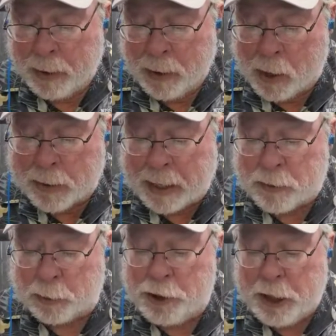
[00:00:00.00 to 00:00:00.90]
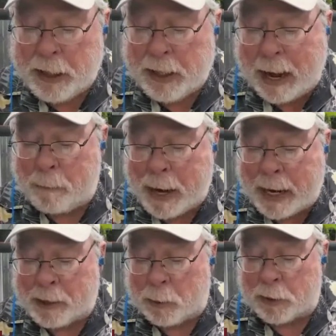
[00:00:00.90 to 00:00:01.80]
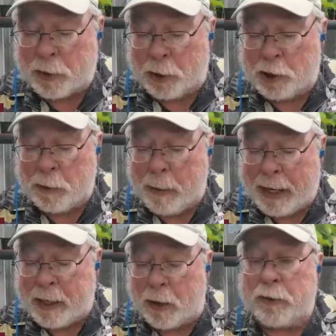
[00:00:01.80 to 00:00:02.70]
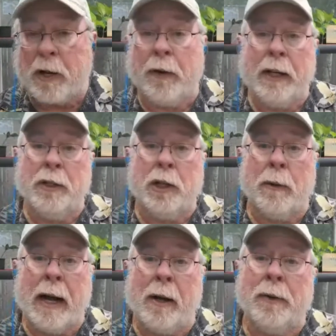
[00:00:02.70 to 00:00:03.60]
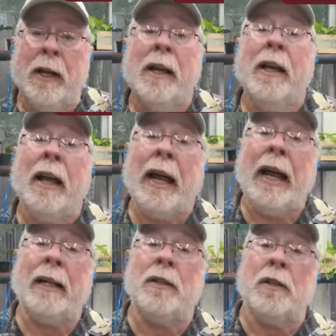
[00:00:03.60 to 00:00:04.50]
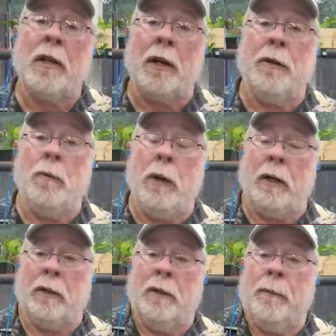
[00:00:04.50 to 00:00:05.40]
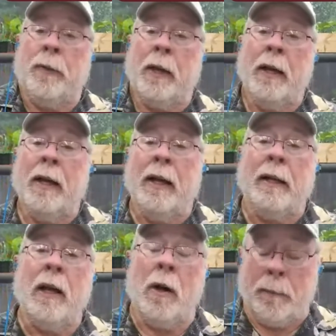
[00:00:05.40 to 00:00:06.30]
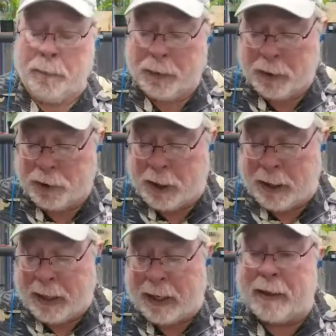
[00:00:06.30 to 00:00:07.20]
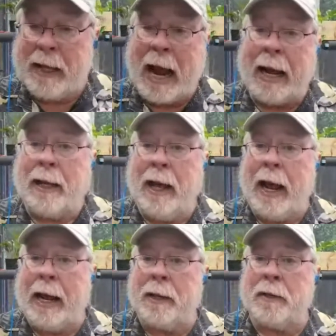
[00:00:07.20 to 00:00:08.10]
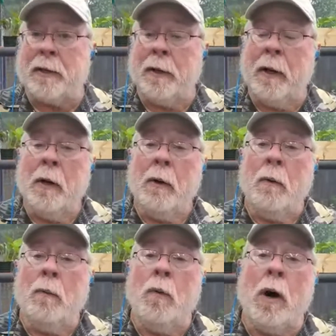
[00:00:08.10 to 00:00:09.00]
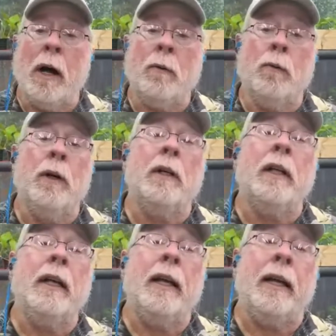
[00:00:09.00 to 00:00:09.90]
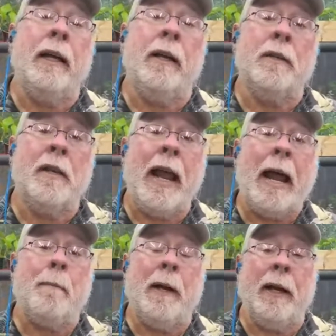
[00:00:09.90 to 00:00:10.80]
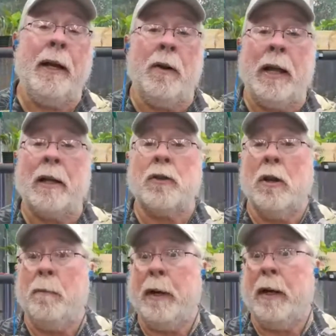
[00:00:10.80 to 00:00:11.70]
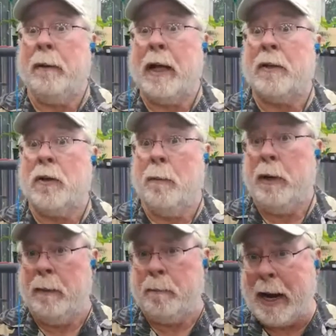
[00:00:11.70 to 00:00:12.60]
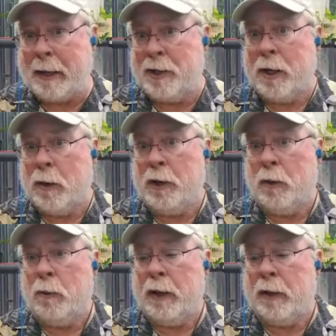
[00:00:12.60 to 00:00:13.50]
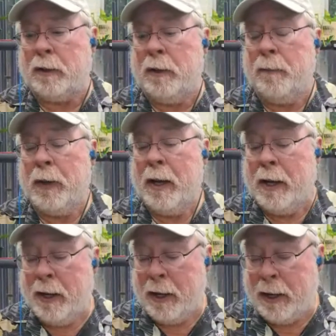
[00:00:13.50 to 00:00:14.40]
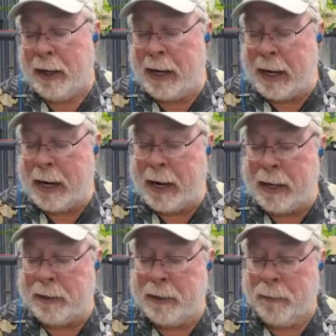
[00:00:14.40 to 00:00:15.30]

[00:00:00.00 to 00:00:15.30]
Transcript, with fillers: Okay, so Jean got back to us. Her tomatoes are in the ground and sudden wilt. You know, Jean, in that case, what really is happening here that's going to be a, that's going to be a bacterial wilt and